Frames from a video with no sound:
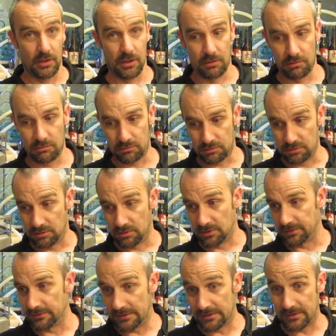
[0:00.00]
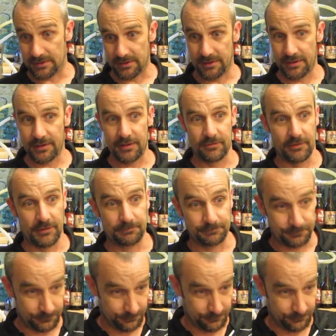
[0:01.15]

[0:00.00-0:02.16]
Oh, out the other ring.